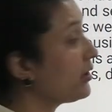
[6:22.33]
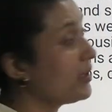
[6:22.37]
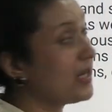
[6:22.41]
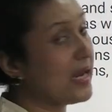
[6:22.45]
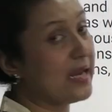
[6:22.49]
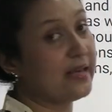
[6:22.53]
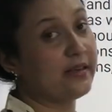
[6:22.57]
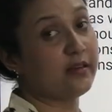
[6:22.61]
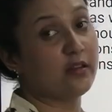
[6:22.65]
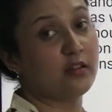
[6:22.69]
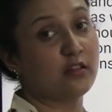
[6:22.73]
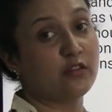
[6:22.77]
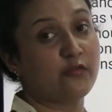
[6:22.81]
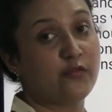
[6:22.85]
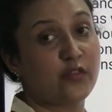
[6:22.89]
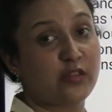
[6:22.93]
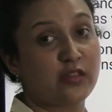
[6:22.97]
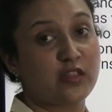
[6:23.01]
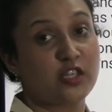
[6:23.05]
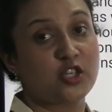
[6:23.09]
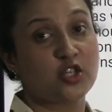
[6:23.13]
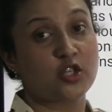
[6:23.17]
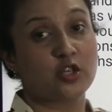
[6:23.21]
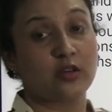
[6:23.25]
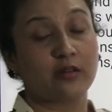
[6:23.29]
dentist,
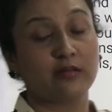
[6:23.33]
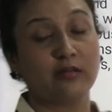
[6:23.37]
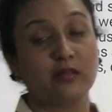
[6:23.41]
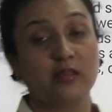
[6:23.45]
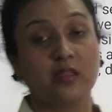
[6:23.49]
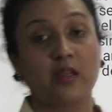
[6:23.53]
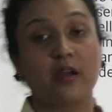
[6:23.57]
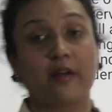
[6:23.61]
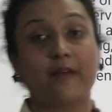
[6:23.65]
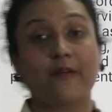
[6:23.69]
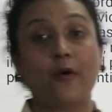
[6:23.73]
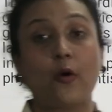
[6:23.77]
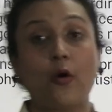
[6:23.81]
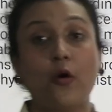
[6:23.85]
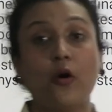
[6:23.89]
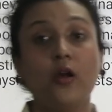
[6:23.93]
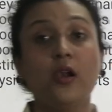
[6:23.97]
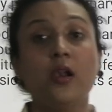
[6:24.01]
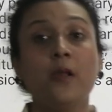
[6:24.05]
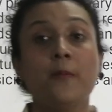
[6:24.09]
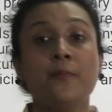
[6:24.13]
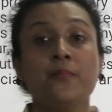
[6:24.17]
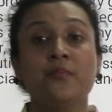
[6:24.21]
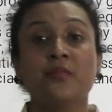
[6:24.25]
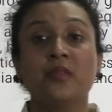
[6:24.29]
physicians. They are
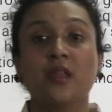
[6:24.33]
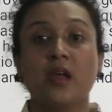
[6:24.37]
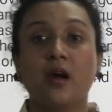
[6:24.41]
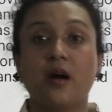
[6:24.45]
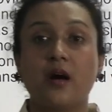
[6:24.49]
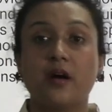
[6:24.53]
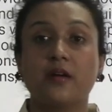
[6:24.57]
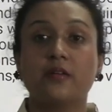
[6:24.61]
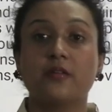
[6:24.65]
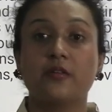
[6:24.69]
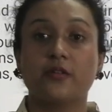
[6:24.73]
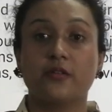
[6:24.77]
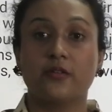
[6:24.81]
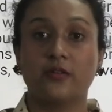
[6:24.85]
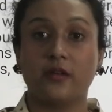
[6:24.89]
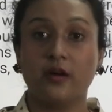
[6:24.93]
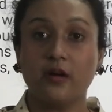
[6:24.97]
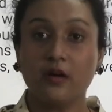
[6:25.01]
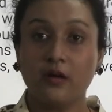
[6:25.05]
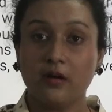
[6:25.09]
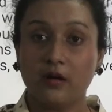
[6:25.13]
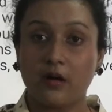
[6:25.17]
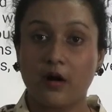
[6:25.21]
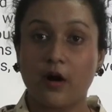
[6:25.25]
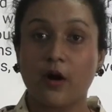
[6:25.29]
all under
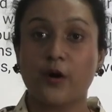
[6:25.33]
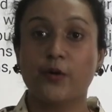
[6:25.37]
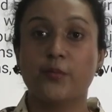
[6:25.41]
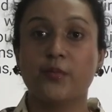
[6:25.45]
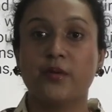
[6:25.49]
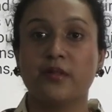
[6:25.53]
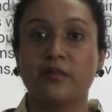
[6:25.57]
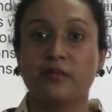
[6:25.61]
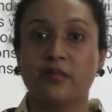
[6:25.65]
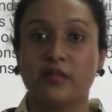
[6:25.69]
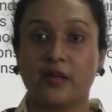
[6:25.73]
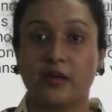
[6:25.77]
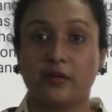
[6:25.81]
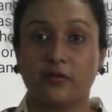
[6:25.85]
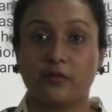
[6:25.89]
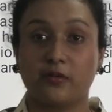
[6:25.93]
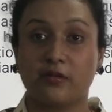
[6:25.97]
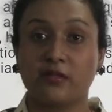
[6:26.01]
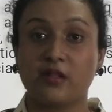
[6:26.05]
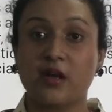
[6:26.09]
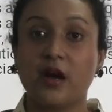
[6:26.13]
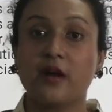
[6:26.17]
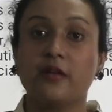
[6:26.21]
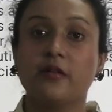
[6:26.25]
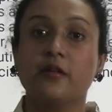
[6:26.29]
the urban
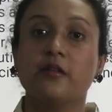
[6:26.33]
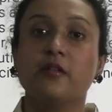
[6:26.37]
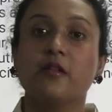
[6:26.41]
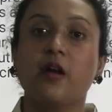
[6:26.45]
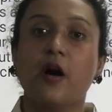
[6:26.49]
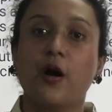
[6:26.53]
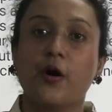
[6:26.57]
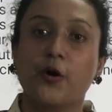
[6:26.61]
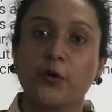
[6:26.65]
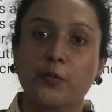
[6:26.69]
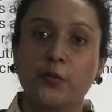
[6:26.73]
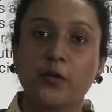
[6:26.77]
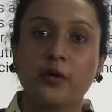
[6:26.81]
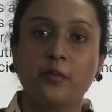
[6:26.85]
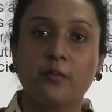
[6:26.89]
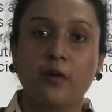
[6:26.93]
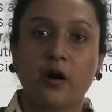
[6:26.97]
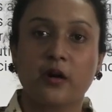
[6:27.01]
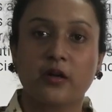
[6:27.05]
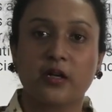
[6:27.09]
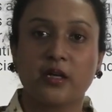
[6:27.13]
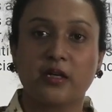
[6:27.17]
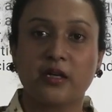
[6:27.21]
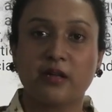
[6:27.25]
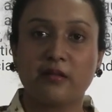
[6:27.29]
centers. Under the urban
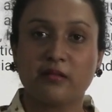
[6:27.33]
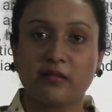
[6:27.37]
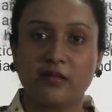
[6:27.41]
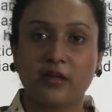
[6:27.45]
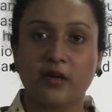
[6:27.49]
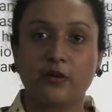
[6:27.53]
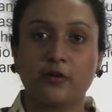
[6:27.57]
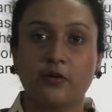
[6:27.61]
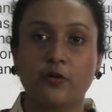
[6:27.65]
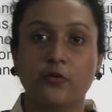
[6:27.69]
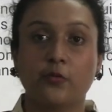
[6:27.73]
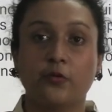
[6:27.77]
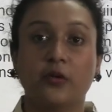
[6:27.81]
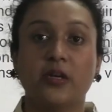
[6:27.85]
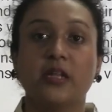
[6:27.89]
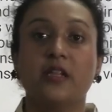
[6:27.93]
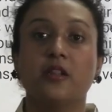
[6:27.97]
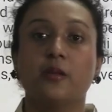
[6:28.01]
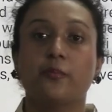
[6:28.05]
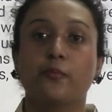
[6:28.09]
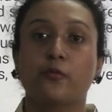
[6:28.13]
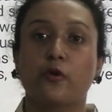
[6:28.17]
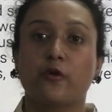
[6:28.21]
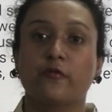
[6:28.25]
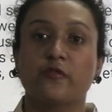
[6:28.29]
marketing center only,
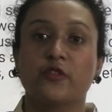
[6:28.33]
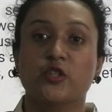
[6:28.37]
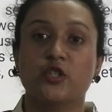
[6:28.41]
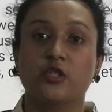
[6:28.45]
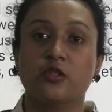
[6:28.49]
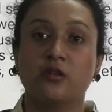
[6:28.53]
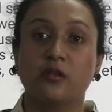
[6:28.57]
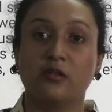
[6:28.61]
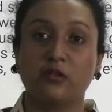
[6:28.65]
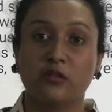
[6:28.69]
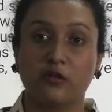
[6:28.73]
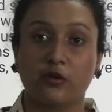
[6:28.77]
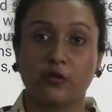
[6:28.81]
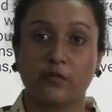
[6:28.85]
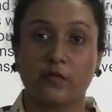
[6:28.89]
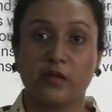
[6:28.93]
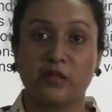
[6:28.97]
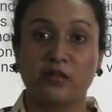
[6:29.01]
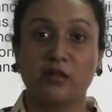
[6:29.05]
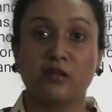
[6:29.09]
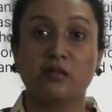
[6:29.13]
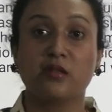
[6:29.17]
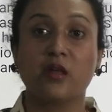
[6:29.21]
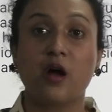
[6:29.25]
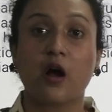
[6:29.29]
the professional
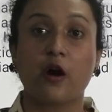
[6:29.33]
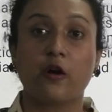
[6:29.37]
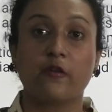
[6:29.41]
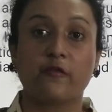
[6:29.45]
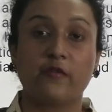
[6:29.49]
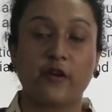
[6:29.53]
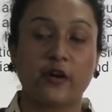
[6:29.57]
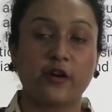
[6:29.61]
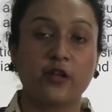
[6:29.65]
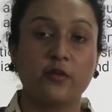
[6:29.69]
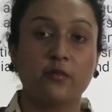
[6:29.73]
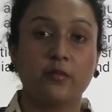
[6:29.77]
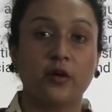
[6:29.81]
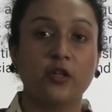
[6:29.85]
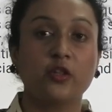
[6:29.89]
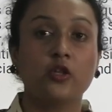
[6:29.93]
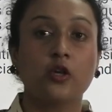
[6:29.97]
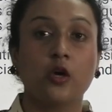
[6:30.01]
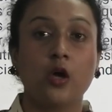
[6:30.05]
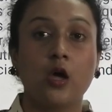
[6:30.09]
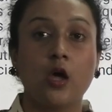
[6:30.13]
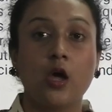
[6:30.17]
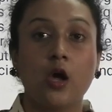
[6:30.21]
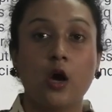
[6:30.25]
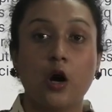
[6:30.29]
services are very much
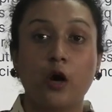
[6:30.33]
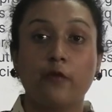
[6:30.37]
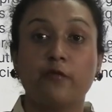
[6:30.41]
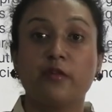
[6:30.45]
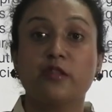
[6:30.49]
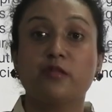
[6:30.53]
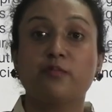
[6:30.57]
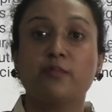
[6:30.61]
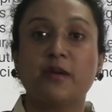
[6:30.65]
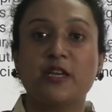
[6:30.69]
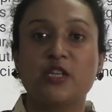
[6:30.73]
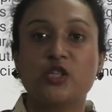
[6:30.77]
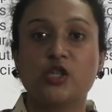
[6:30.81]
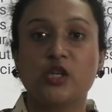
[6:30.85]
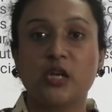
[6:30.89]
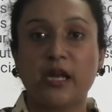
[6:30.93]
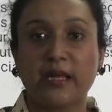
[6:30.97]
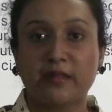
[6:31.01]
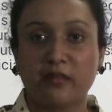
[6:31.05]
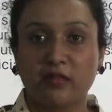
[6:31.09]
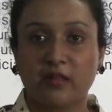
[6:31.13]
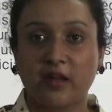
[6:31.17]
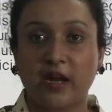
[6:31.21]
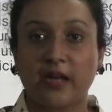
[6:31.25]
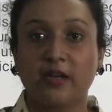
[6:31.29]
of a
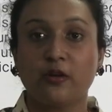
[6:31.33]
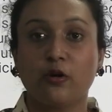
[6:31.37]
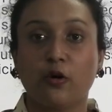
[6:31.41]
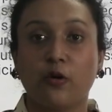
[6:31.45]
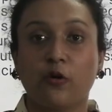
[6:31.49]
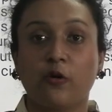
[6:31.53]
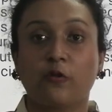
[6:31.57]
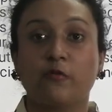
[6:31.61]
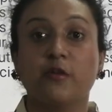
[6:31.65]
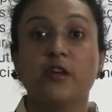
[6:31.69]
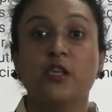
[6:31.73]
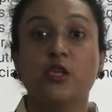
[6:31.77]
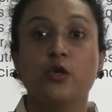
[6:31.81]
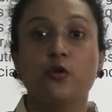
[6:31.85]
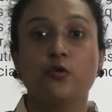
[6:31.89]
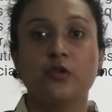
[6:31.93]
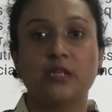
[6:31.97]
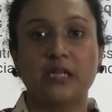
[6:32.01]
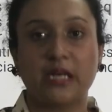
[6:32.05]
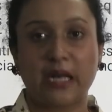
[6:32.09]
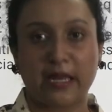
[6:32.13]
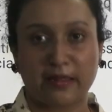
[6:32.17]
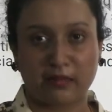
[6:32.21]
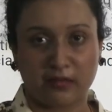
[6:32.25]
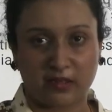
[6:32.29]
specialized kind or of a
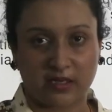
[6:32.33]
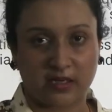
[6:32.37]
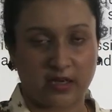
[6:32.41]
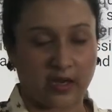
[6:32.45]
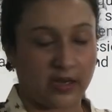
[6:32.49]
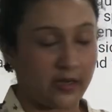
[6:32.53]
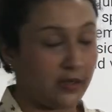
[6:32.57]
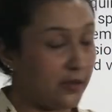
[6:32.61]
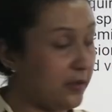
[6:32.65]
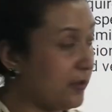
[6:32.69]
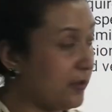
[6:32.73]
utilized kind.